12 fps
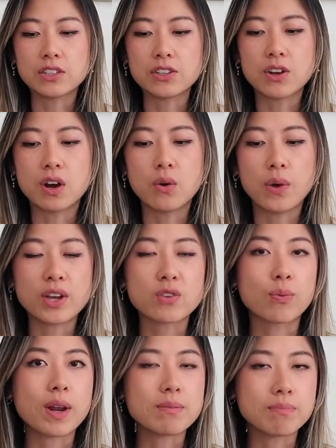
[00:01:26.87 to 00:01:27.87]
And a
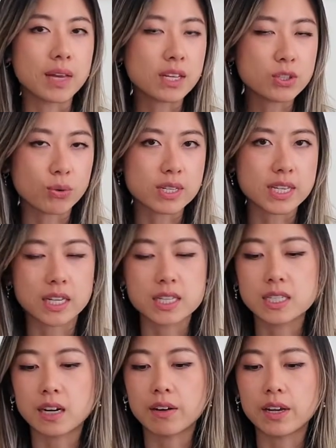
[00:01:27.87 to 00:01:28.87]
great mint or
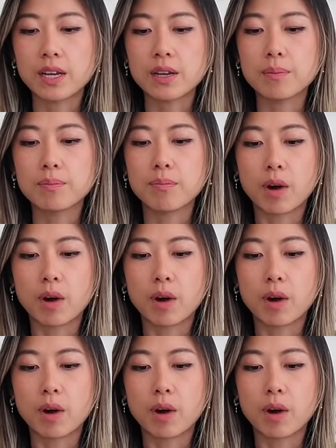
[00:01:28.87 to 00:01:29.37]
secondary